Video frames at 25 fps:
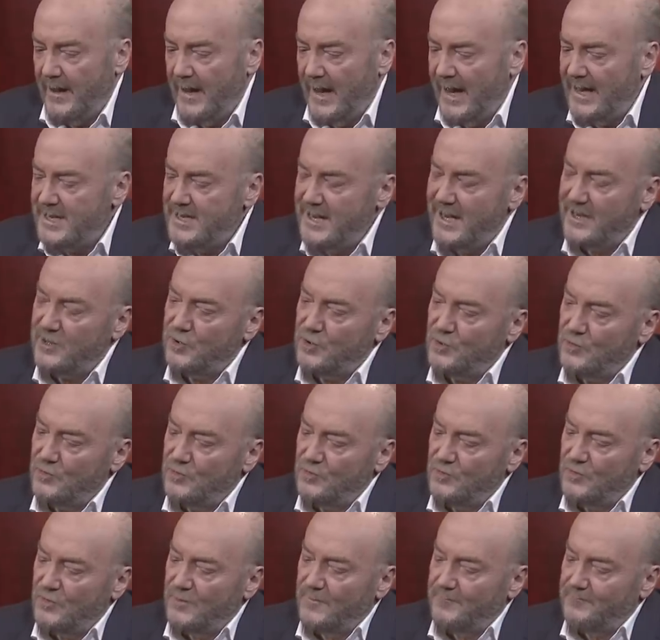And yet
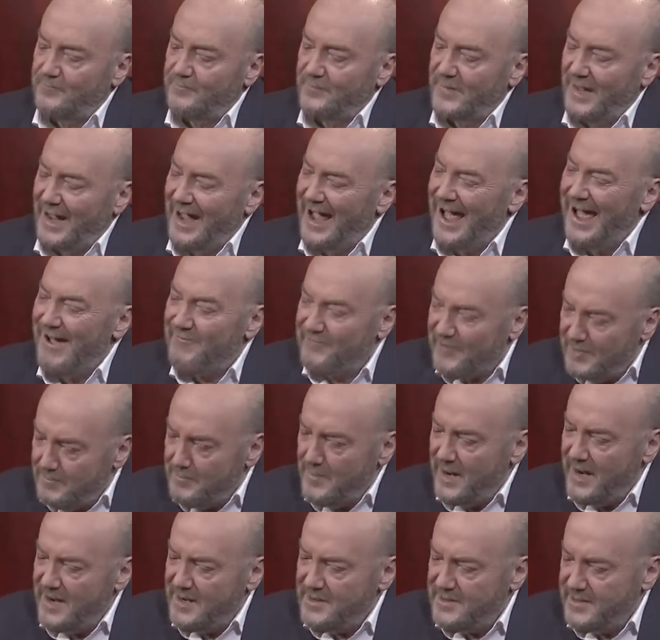you haven't
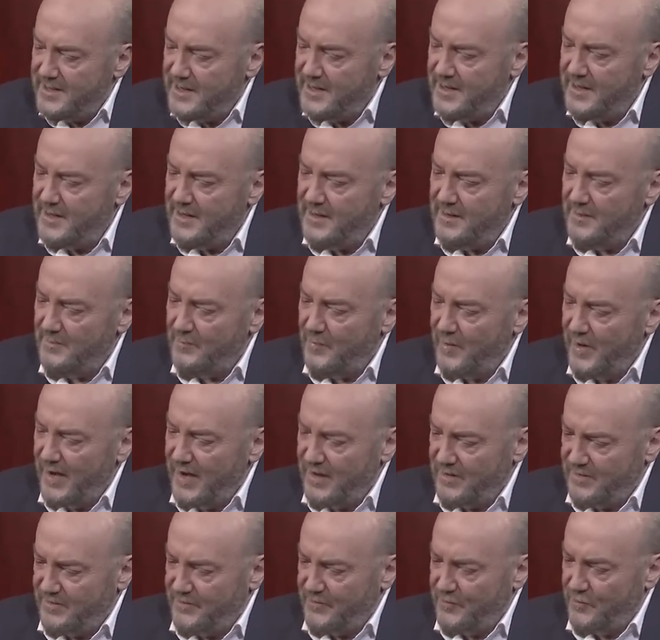made the
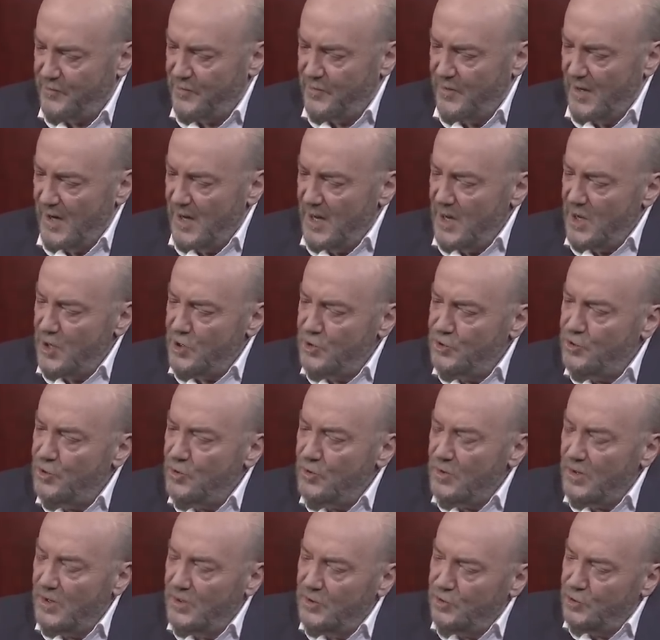breakthrough.
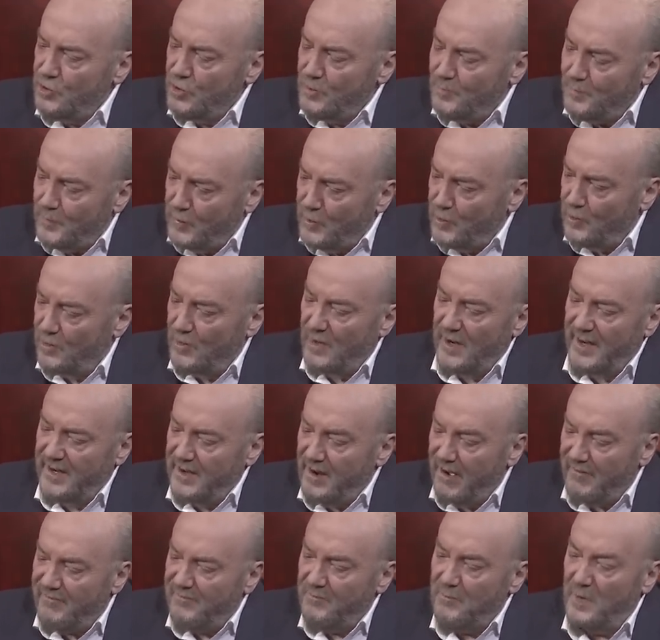You put
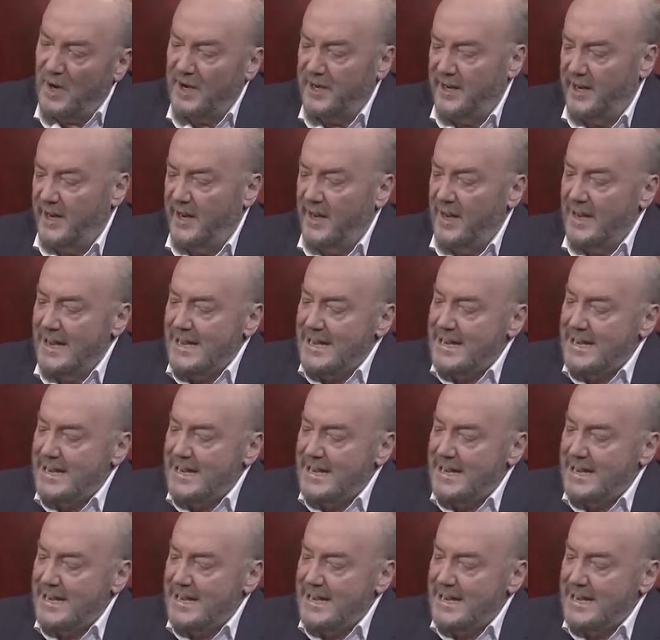enough money